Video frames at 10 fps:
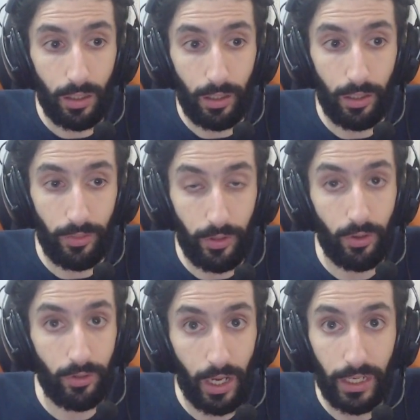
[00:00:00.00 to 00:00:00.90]
Uh,
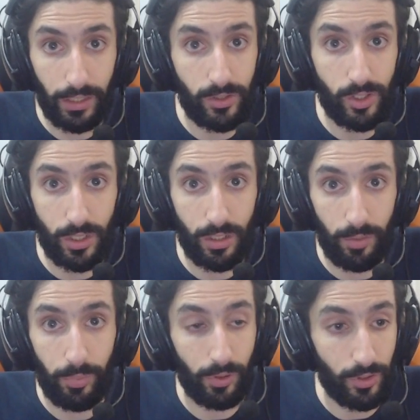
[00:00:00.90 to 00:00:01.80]
they're not easy
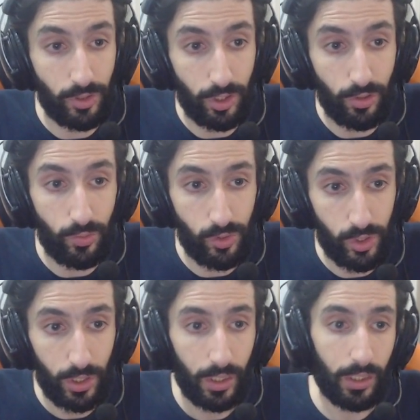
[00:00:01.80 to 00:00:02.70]
abilities to use,